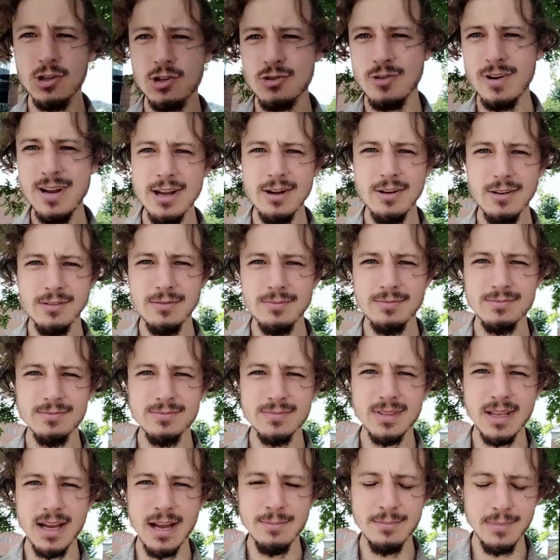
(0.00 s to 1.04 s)
trail,
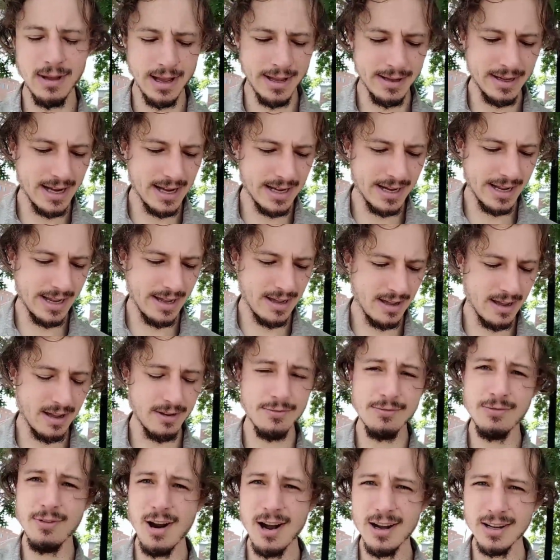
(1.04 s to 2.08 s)
I got a
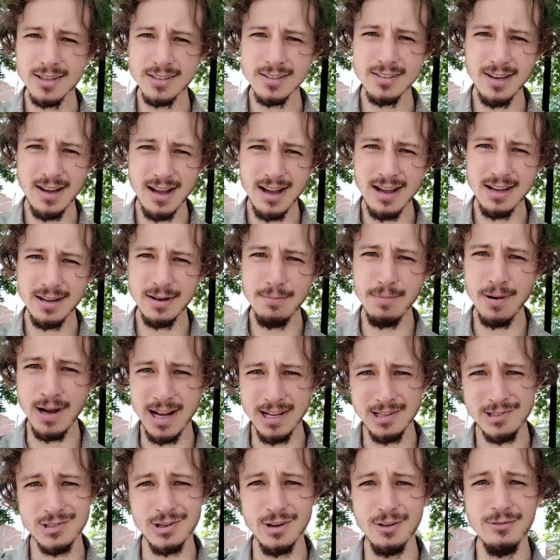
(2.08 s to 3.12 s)
Frog Tog
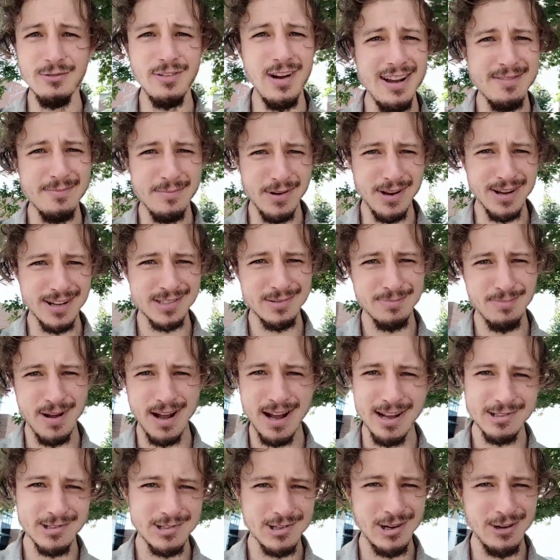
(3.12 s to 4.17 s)
poncho, $5
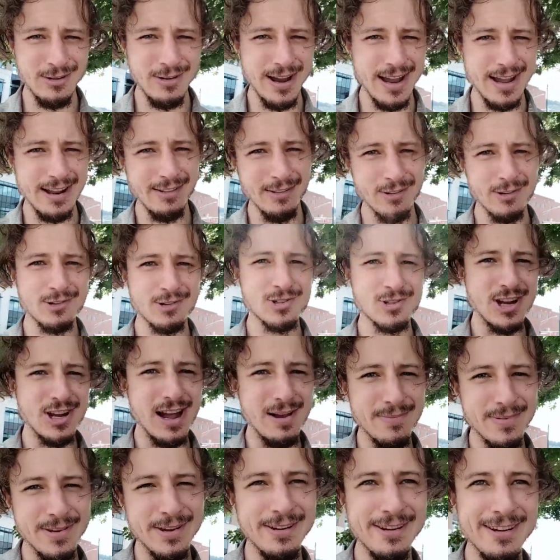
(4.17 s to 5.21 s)
poncho at a little
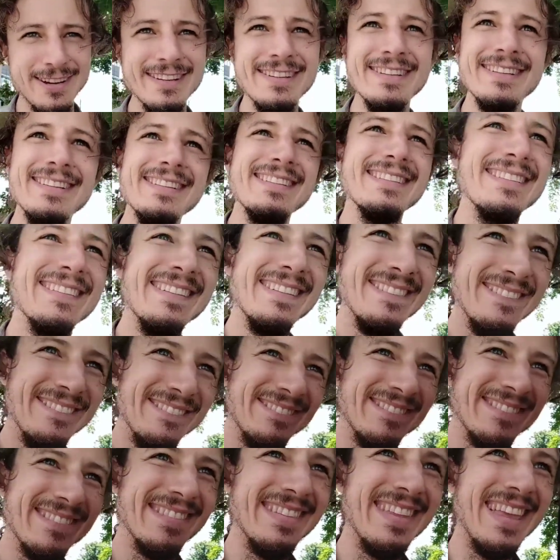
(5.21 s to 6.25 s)
shop here,
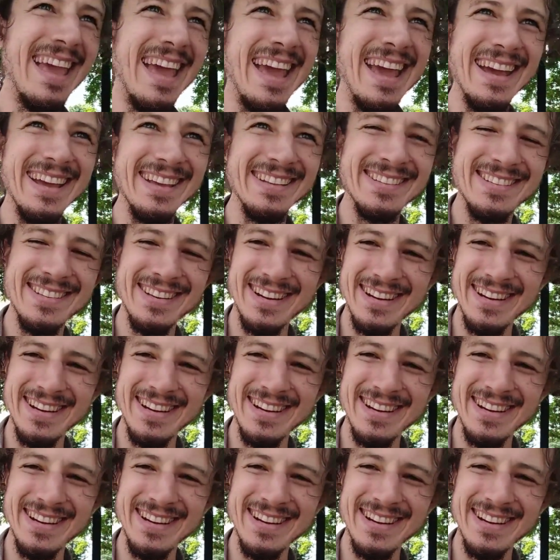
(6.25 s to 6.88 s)
and